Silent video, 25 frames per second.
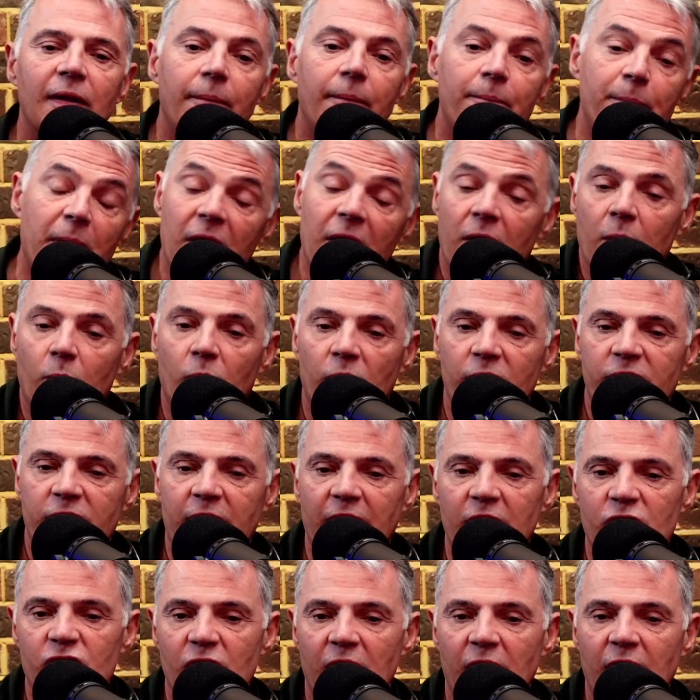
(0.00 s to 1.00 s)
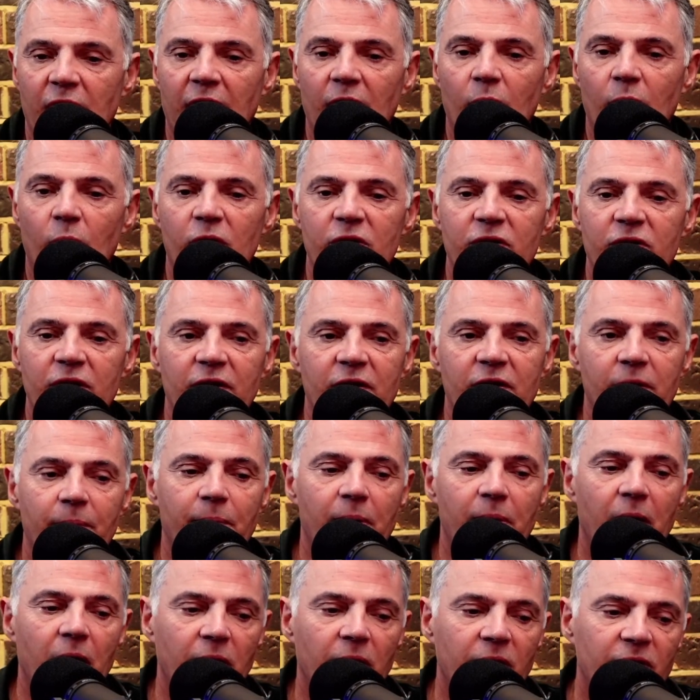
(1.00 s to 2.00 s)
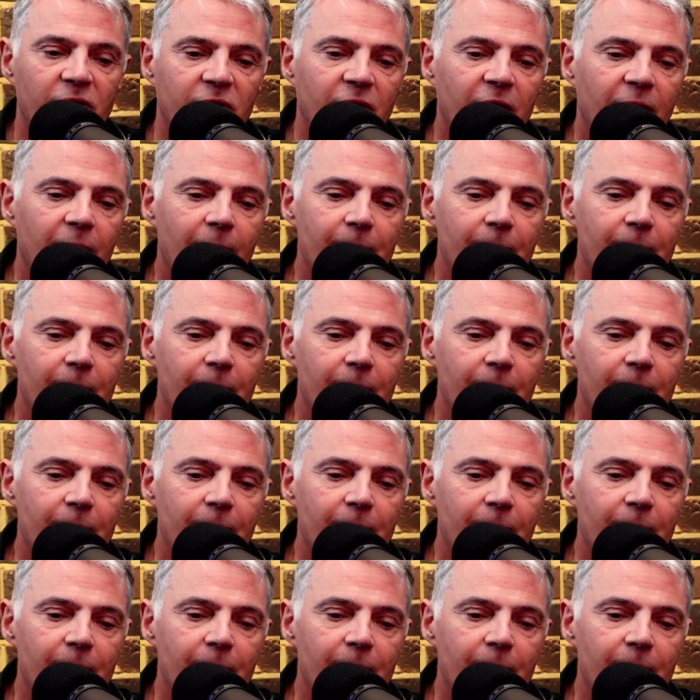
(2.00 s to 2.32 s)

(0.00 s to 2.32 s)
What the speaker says: bigger than Wall Street Journal, the Washington Post.